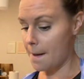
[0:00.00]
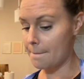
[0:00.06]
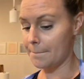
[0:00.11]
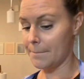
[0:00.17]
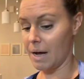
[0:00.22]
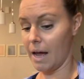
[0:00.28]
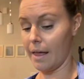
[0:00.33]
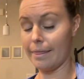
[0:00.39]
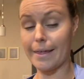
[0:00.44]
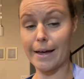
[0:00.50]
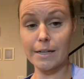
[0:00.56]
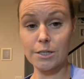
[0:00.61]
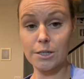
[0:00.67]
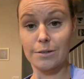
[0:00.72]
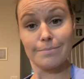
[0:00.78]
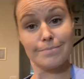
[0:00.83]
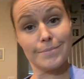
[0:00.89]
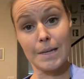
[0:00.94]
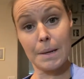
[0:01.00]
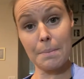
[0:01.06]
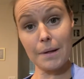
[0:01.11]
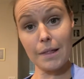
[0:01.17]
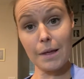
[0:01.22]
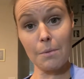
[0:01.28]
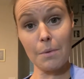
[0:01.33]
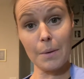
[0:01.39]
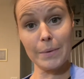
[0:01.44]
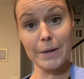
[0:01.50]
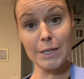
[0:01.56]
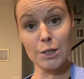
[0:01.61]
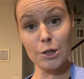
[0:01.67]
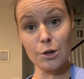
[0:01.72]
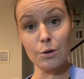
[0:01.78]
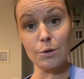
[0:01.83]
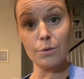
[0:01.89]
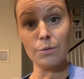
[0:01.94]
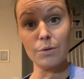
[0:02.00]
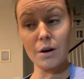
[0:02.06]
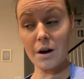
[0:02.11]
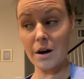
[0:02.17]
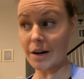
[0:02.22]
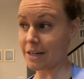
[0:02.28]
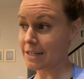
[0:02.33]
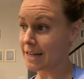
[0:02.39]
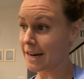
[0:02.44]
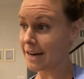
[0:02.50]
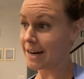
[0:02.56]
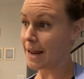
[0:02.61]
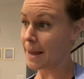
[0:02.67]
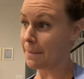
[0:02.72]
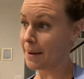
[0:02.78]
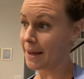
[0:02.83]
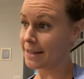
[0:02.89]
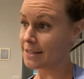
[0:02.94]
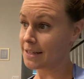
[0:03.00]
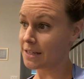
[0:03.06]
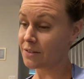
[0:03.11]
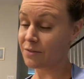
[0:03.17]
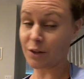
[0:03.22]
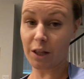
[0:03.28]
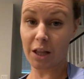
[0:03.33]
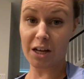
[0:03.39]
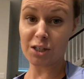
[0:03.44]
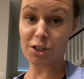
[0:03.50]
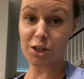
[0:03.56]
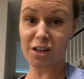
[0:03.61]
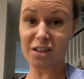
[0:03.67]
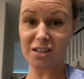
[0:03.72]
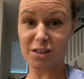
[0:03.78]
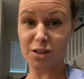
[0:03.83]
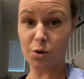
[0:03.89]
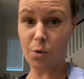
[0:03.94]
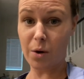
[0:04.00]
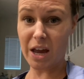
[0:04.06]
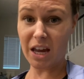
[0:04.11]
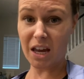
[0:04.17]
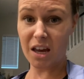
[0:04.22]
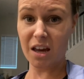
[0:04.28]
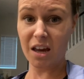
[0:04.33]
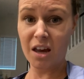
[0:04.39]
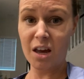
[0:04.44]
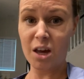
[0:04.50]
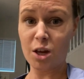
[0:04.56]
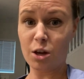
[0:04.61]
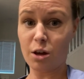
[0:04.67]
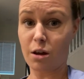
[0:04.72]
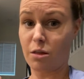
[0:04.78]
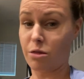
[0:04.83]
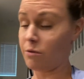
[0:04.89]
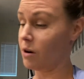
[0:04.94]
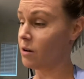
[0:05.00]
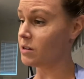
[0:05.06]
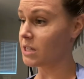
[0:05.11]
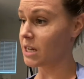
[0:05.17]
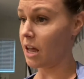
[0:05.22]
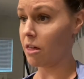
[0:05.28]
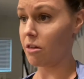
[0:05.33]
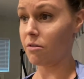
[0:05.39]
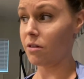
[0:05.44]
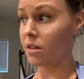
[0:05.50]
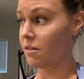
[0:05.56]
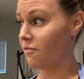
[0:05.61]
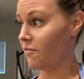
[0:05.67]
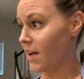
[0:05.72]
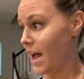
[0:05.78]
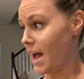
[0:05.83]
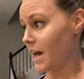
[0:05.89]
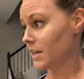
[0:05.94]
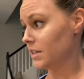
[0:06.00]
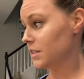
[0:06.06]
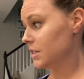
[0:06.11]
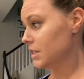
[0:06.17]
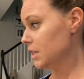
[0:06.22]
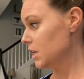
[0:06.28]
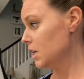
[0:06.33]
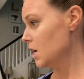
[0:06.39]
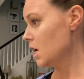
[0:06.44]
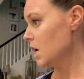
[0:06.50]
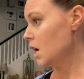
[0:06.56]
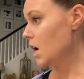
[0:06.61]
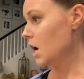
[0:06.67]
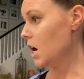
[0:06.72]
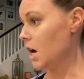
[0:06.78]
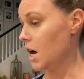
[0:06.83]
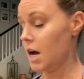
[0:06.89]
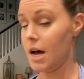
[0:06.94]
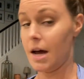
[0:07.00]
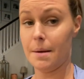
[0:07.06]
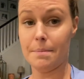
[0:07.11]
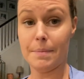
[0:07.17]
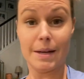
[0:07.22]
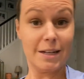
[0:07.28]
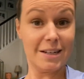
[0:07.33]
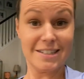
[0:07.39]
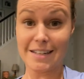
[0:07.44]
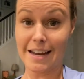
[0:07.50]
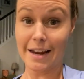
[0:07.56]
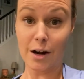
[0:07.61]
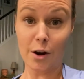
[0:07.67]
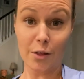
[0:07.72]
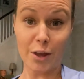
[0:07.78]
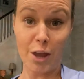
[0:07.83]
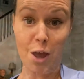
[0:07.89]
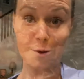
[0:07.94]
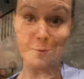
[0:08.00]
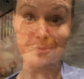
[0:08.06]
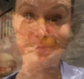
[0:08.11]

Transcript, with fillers: but that's typically what we do on a day-to-day -day basis for lunch because it's quick. You can throw it together really fast um, and you can take it on the go. Dinner